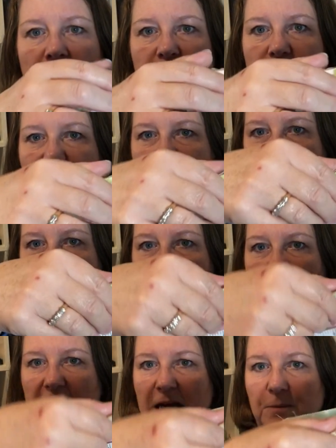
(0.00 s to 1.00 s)
So that's a
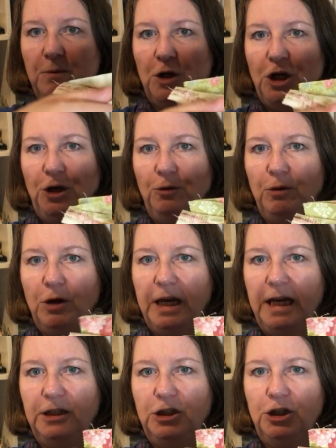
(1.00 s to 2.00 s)
really cute
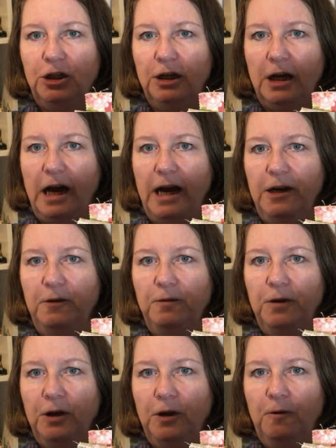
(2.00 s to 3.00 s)
kitsch kind of
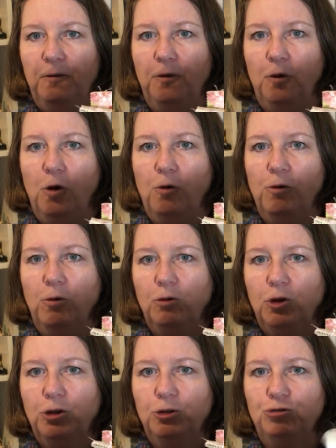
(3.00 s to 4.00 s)
floral,
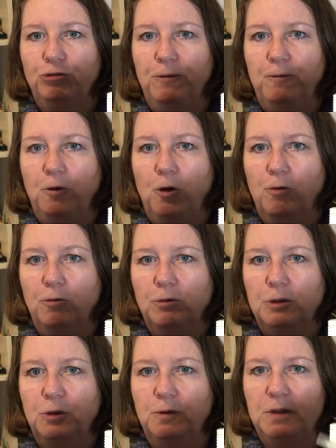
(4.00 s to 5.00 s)
country floral
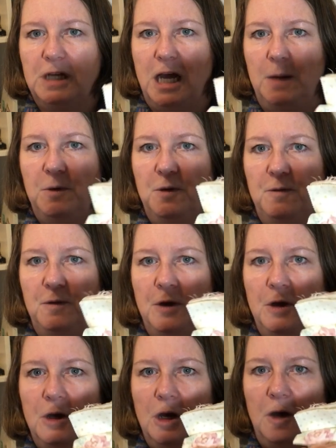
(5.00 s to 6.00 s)
sort of type of
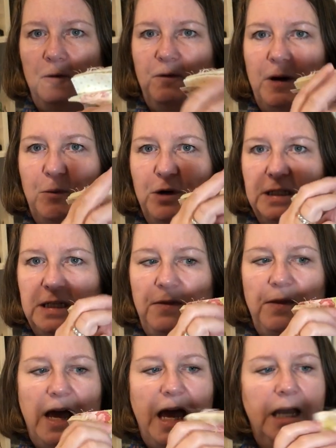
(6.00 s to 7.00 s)
fabrics in
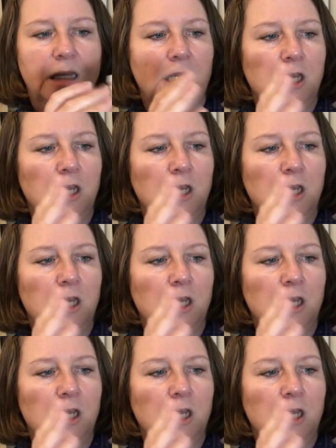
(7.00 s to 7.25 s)
there.